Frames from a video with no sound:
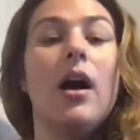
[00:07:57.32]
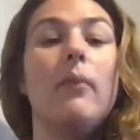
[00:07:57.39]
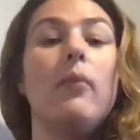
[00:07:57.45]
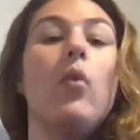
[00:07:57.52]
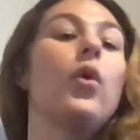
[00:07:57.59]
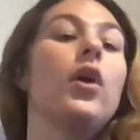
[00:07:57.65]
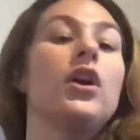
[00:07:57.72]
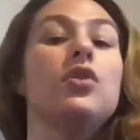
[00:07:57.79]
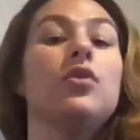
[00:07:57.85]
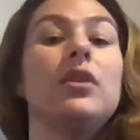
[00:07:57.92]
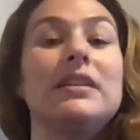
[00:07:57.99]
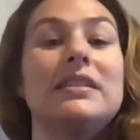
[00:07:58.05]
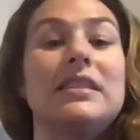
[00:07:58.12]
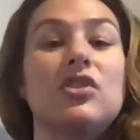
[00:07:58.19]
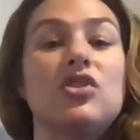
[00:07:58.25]
where you can
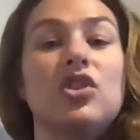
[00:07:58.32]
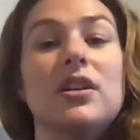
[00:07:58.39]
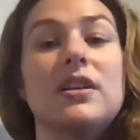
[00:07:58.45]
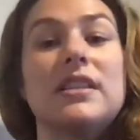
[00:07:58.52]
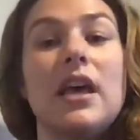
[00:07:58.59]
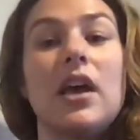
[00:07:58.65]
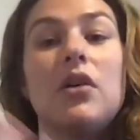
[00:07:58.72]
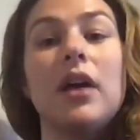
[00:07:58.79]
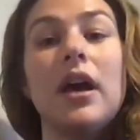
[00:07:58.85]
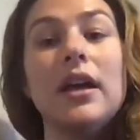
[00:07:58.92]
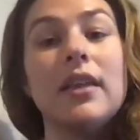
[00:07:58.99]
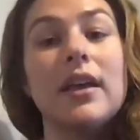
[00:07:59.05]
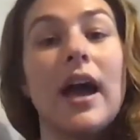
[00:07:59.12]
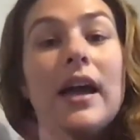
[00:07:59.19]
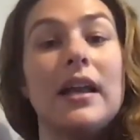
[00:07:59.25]
essentially say, okay,
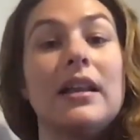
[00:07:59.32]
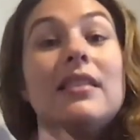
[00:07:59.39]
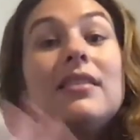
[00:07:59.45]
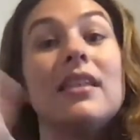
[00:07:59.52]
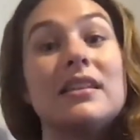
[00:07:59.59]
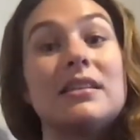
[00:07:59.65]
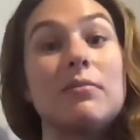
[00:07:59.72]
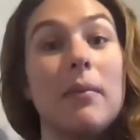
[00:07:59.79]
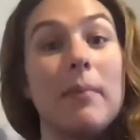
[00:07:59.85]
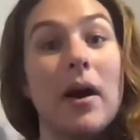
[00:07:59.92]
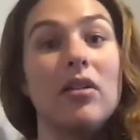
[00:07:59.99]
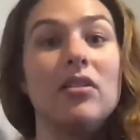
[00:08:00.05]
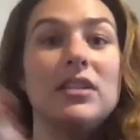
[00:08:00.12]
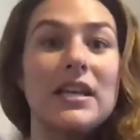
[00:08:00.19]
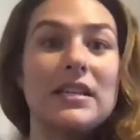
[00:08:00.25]
I need this amount
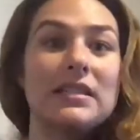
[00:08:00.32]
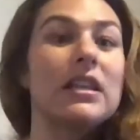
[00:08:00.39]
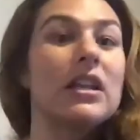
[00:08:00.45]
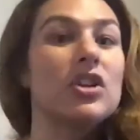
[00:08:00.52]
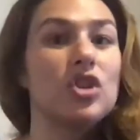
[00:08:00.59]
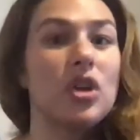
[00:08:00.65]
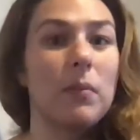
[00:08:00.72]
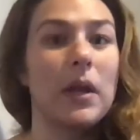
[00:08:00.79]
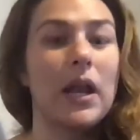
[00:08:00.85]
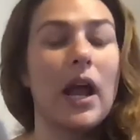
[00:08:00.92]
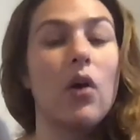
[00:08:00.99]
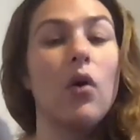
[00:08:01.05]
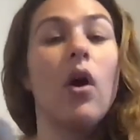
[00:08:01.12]
of days to get a shipment out.